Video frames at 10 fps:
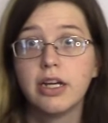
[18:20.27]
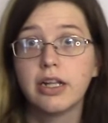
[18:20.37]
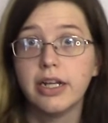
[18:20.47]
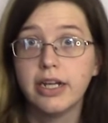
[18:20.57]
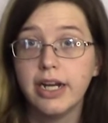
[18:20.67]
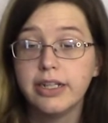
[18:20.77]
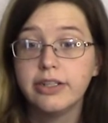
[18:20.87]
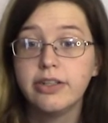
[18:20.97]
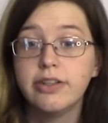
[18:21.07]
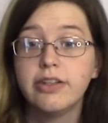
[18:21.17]

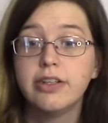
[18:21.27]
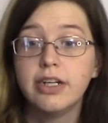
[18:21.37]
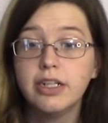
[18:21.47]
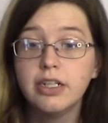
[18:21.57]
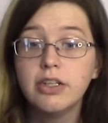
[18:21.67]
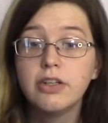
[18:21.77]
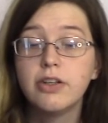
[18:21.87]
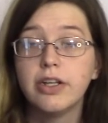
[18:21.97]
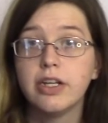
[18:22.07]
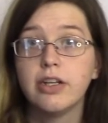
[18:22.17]
Glycolysis is done
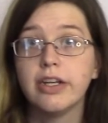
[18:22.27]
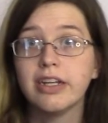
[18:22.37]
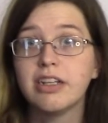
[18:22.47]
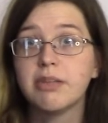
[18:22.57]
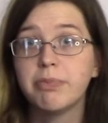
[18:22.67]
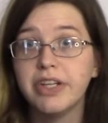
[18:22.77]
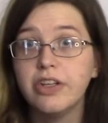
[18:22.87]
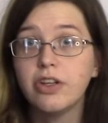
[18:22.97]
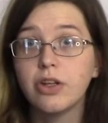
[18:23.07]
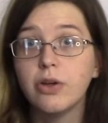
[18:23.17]
so that it
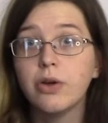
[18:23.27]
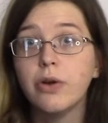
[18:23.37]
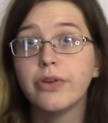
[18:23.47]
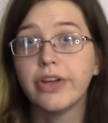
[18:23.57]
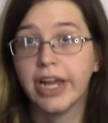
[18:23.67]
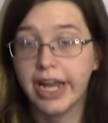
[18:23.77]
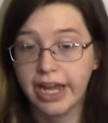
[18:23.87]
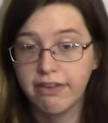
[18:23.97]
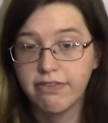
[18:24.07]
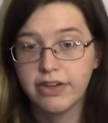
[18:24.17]
splits glucose in
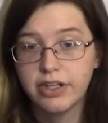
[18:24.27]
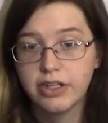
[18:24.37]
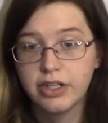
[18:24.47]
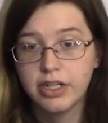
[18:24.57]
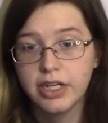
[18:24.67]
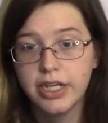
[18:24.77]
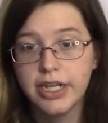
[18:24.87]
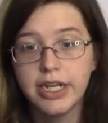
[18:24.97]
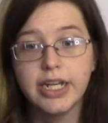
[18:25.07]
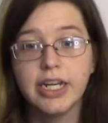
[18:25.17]
half,
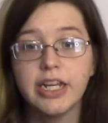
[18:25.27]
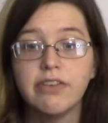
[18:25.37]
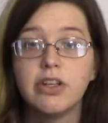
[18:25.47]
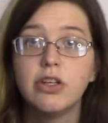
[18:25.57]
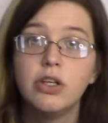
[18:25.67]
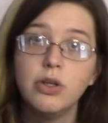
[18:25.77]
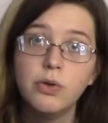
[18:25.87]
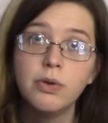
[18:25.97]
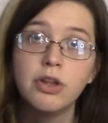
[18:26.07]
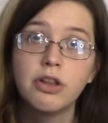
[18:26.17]
and it gives
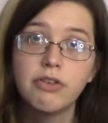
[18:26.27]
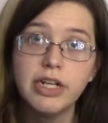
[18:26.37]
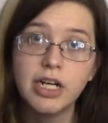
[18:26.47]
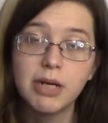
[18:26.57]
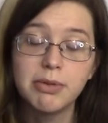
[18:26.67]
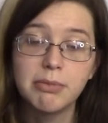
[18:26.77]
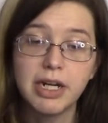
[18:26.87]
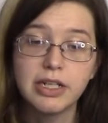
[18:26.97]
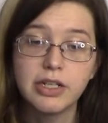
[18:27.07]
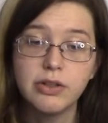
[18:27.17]
2 3-carbon
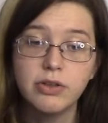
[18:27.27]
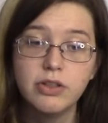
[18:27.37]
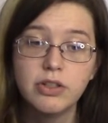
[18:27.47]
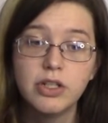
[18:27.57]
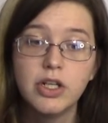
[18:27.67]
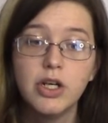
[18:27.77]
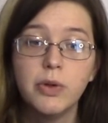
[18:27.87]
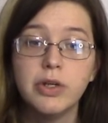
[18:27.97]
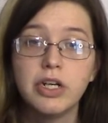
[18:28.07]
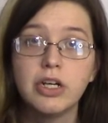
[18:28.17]
molecules,
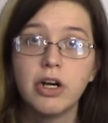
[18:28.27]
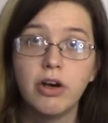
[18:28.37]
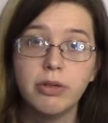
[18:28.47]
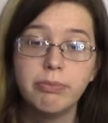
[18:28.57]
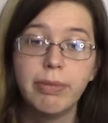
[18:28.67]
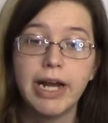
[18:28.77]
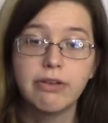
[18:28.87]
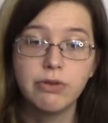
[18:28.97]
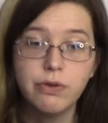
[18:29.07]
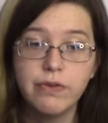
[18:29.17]
which are called
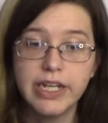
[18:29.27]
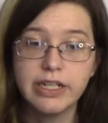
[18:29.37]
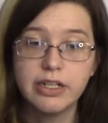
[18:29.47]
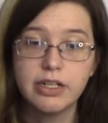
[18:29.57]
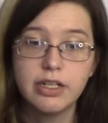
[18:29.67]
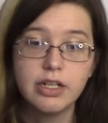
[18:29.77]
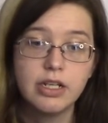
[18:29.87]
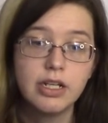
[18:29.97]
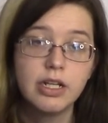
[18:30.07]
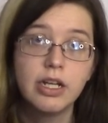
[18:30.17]
pyruvate.
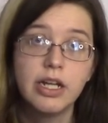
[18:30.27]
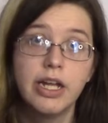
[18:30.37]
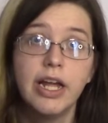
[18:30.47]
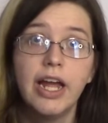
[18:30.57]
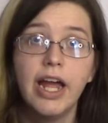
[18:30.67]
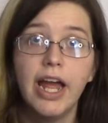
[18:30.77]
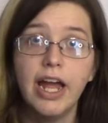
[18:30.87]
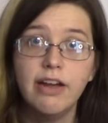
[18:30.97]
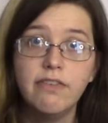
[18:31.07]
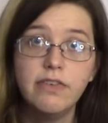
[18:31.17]

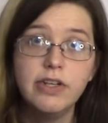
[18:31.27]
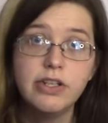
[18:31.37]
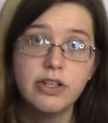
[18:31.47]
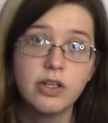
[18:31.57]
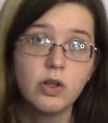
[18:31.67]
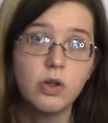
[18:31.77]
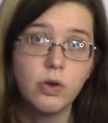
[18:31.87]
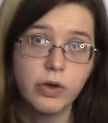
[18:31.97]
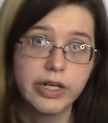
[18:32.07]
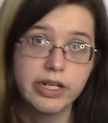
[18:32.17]
Every single
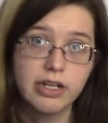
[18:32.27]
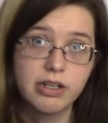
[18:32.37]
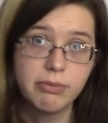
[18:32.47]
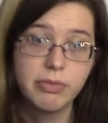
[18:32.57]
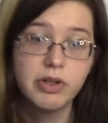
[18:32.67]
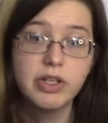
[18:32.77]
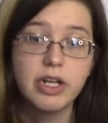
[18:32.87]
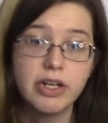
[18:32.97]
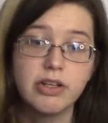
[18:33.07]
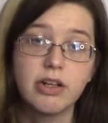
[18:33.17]
organism
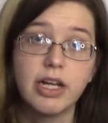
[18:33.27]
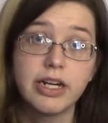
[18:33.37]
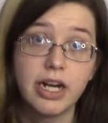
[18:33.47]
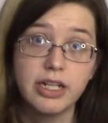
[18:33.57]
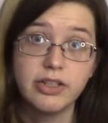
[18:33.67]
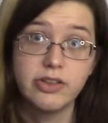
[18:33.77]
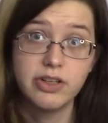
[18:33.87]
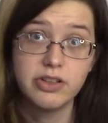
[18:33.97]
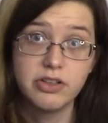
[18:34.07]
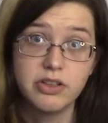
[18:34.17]
does
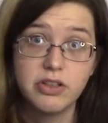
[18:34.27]
glycolysis.